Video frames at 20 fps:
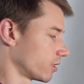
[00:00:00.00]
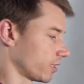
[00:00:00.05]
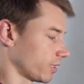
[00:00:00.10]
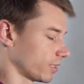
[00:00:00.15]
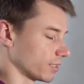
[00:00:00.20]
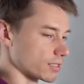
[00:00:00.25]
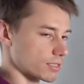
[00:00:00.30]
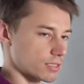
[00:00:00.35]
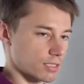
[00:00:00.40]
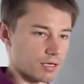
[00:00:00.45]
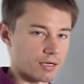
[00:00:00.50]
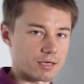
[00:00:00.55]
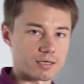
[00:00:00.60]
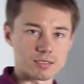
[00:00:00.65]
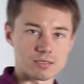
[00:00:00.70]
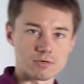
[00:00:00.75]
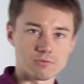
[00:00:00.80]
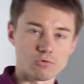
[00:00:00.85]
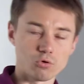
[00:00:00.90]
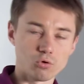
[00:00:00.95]
It's
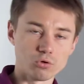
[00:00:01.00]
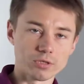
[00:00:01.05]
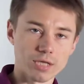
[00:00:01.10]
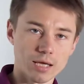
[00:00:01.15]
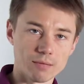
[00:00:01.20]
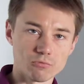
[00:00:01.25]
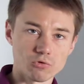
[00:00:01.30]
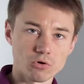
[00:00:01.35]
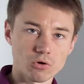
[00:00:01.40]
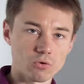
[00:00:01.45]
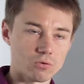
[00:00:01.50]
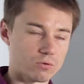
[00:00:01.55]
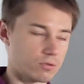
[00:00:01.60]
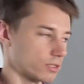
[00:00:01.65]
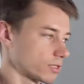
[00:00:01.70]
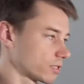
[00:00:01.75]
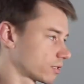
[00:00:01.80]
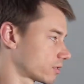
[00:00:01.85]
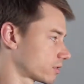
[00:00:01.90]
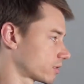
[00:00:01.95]
a full-time role,
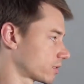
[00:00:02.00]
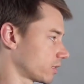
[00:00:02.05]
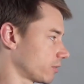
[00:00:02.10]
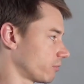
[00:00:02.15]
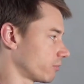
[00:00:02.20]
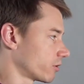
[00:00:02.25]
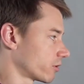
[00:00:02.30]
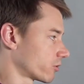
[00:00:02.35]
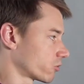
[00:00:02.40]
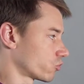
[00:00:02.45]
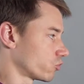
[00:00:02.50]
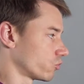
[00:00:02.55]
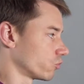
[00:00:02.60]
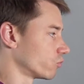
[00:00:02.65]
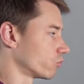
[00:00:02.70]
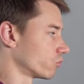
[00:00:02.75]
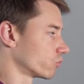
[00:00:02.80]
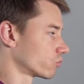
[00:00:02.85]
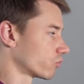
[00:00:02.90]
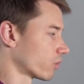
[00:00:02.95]
similar
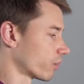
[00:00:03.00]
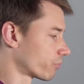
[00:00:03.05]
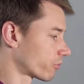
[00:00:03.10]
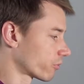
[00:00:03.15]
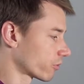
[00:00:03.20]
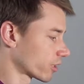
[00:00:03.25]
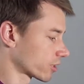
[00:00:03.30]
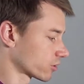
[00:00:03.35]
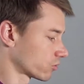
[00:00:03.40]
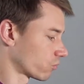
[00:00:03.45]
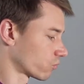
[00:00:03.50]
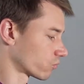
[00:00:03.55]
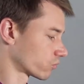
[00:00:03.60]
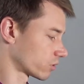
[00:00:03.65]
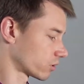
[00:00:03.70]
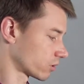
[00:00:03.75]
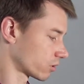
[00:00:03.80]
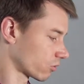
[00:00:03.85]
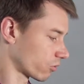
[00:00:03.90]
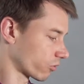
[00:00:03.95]
to a product
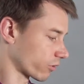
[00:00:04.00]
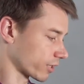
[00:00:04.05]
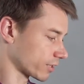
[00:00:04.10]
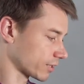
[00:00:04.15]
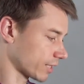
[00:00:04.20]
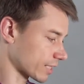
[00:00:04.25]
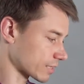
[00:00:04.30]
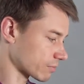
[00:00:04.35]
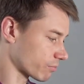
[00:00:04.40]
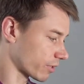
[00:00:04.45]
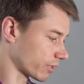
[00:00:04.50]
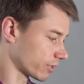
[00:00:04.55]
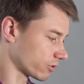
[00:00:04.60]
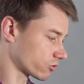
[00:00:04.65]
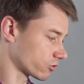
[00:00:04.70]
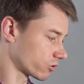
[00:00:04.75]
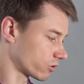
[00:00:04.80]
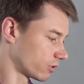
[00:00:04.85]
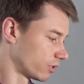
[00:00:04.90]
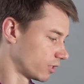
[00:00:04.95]
owner or a test
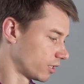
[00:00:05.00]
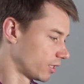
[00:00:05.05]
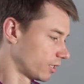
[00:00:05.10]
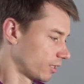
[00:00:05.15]
manager.